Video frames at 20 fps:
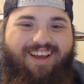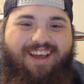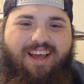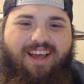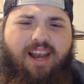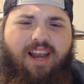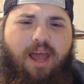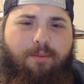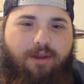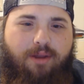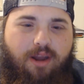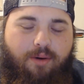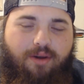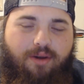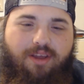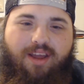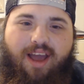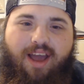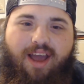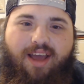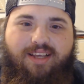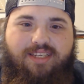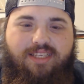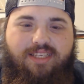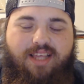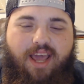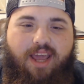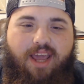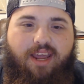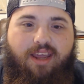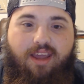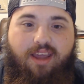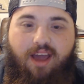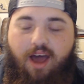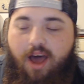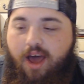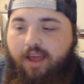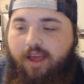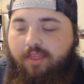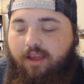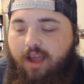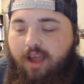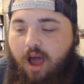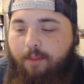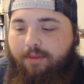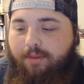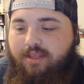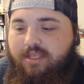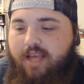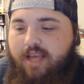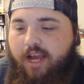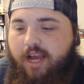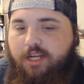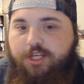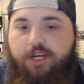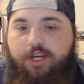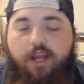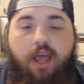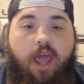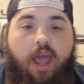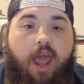Let me know what you guys think in the comment section.